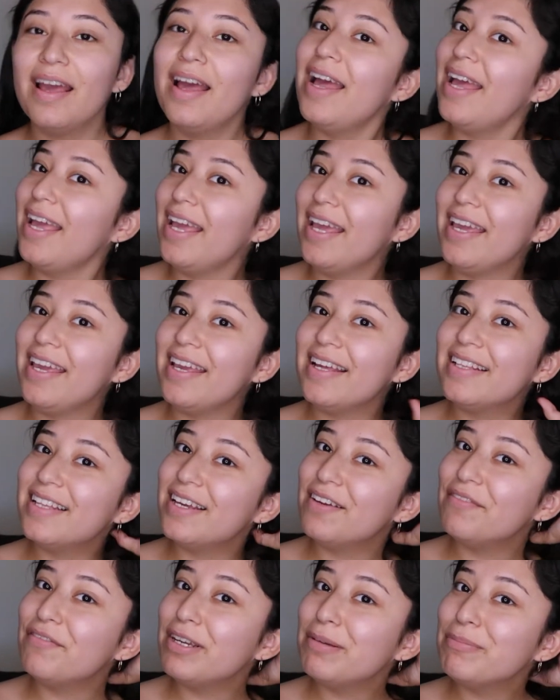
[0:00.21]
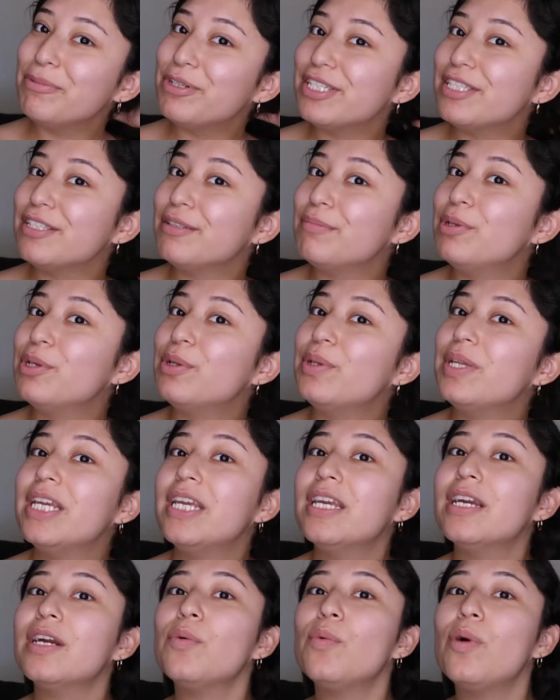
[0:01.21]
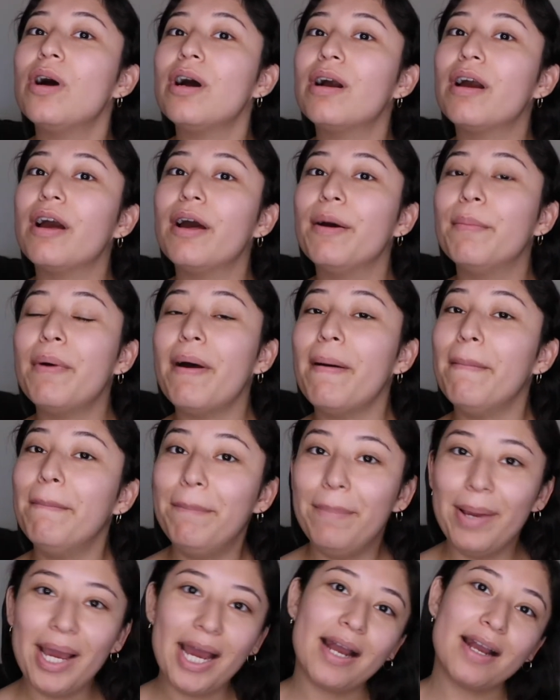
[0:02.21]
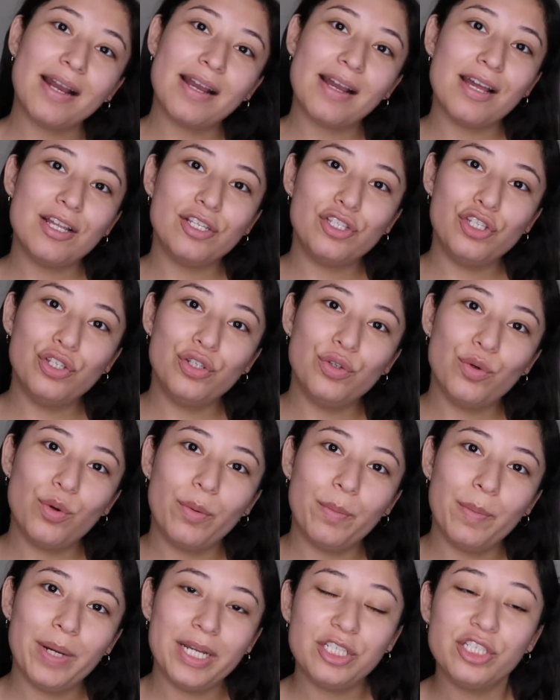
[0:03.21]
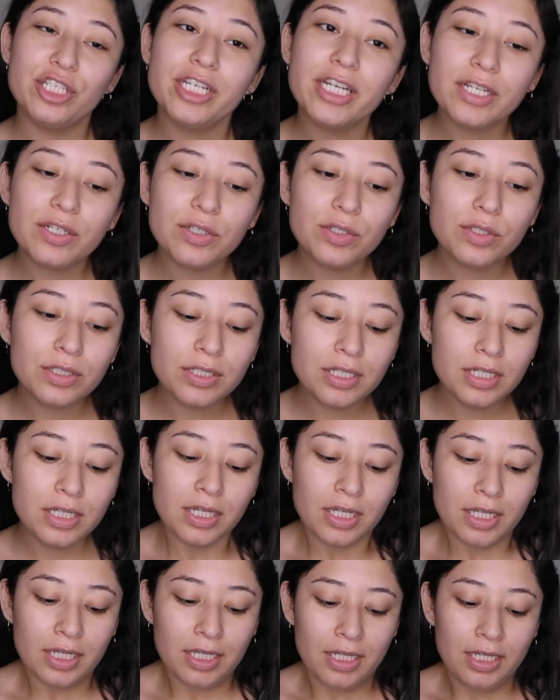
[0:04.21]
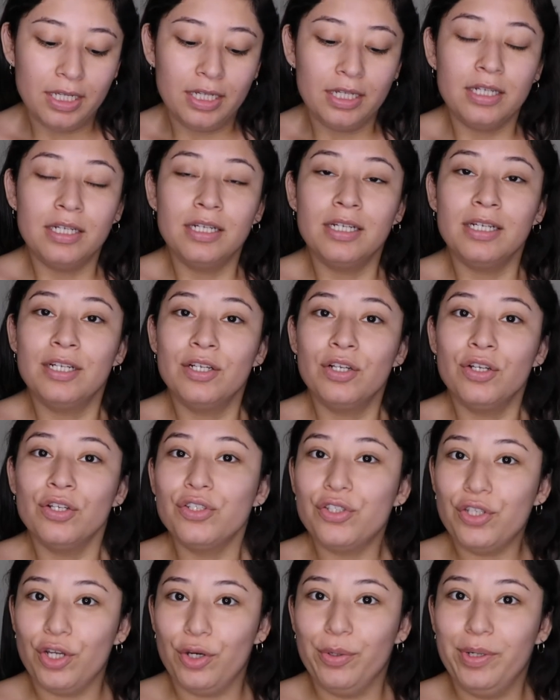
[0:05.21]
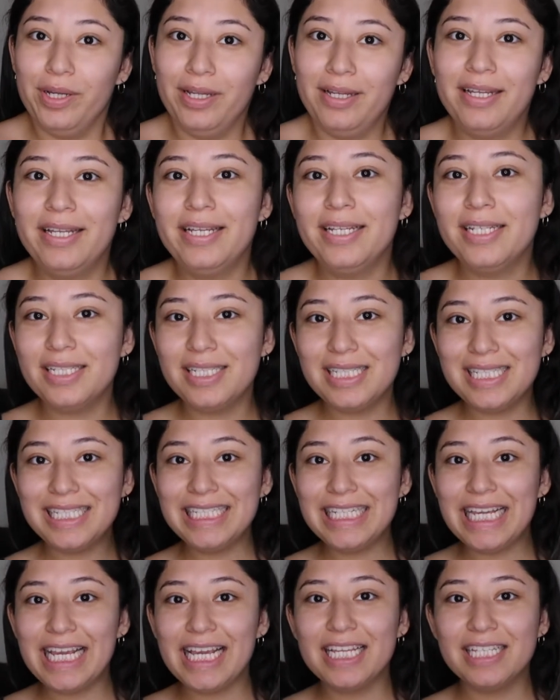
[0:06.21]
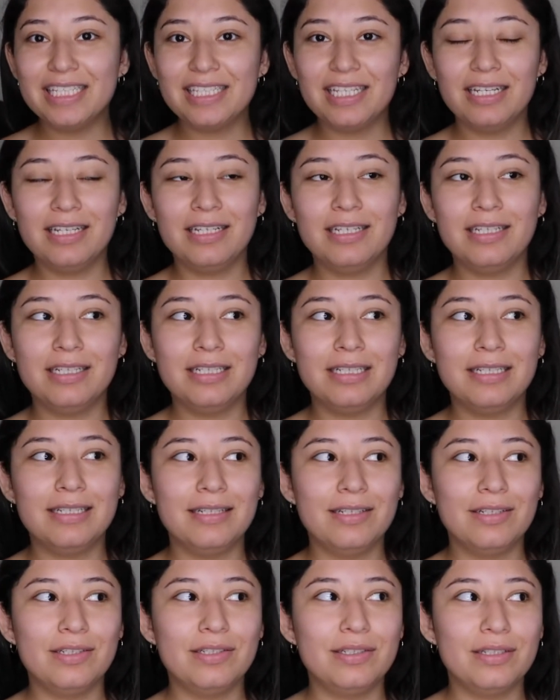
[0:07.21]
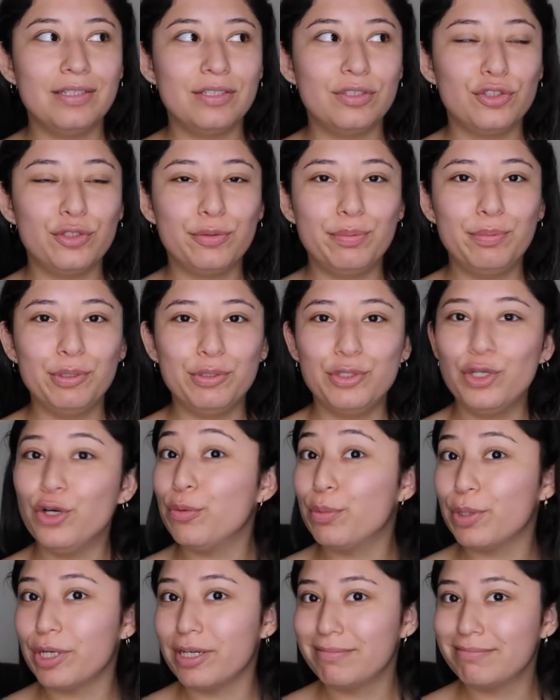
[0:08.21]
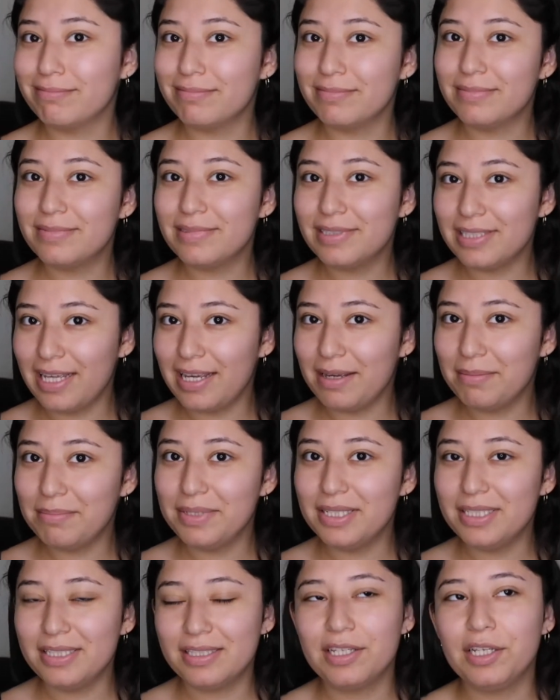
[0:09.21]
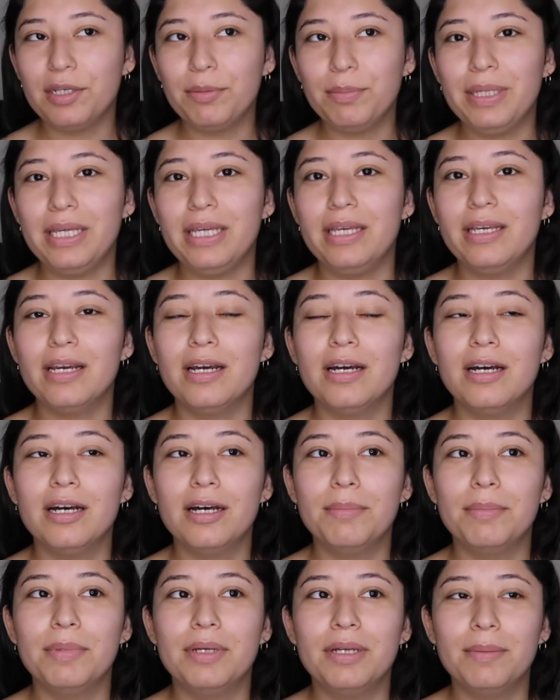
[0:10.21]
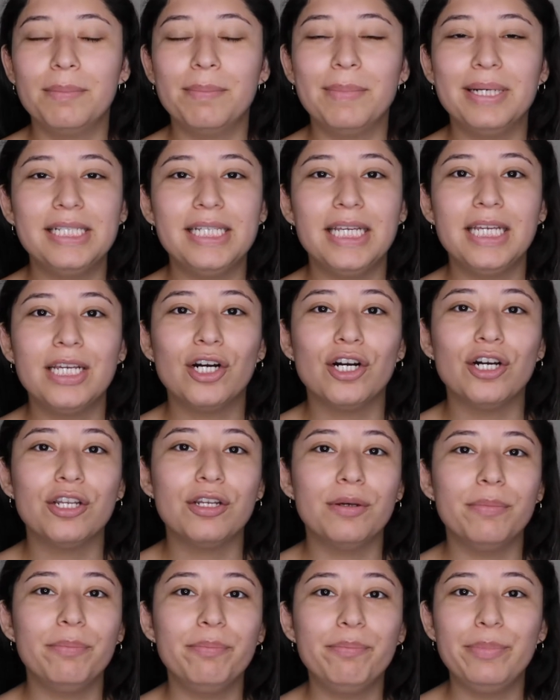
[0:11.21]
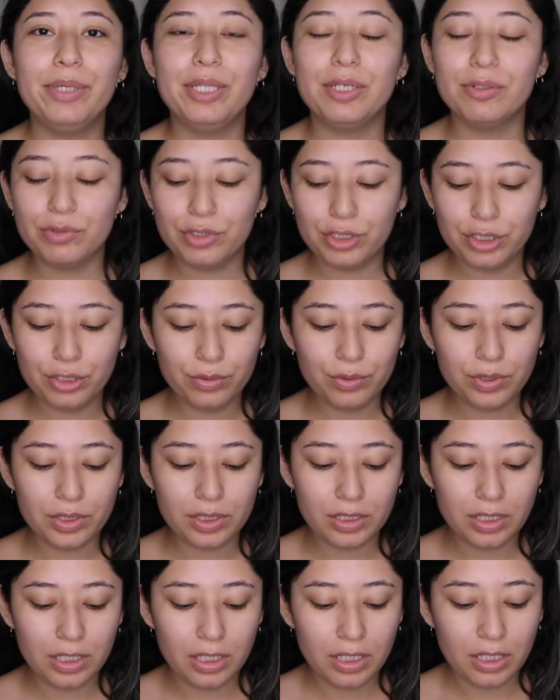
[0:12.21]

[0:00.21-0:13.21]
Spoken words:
Hey Glam Fam, Chrissy Beauty here. Welcome back to my channel. So today's Spooktober glam is going to be my take on Beetlejuice.